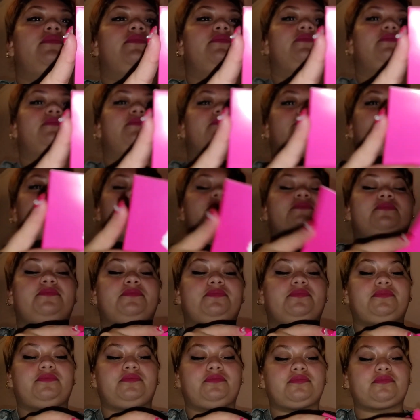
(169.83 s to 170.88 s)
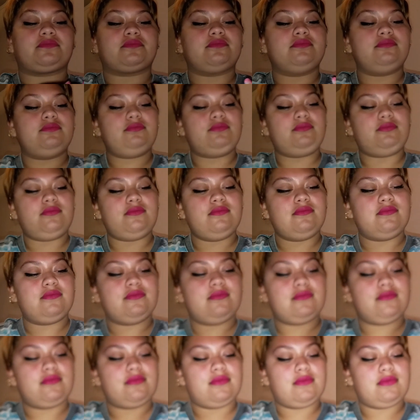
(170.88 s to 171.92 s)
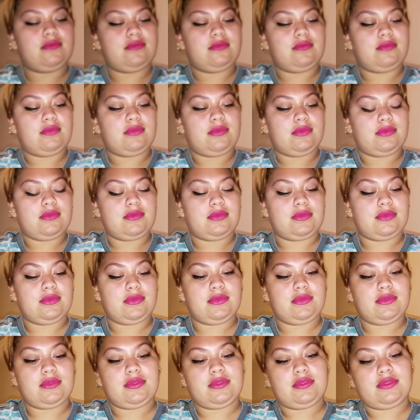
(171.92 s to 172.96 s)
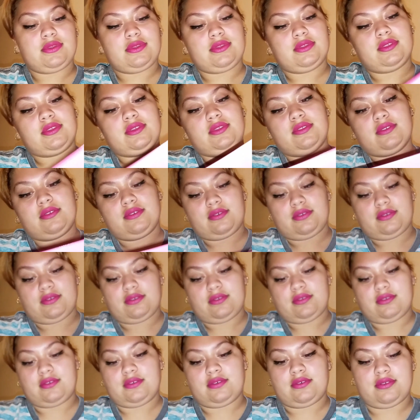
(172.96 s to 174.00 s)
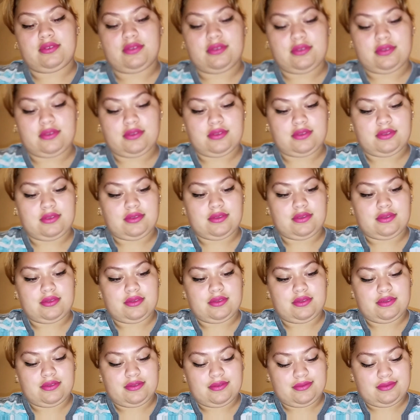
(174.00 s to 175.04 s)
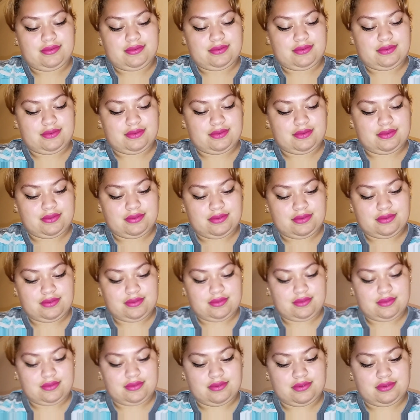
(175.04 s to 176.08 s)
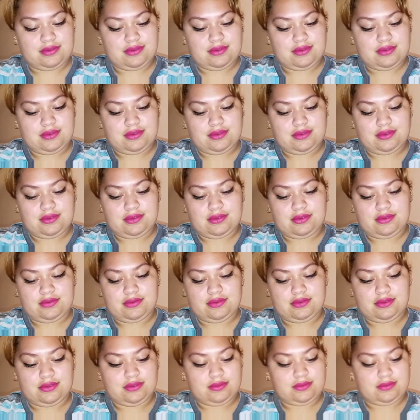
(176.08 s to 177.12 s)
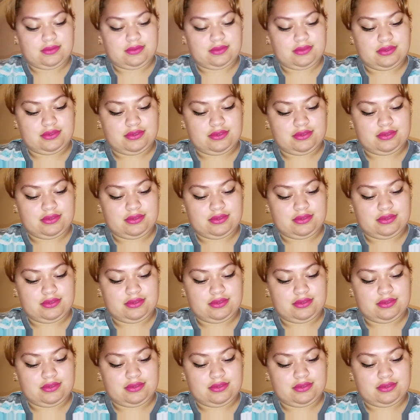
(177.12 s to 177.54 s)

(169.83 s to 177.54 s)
[no speech]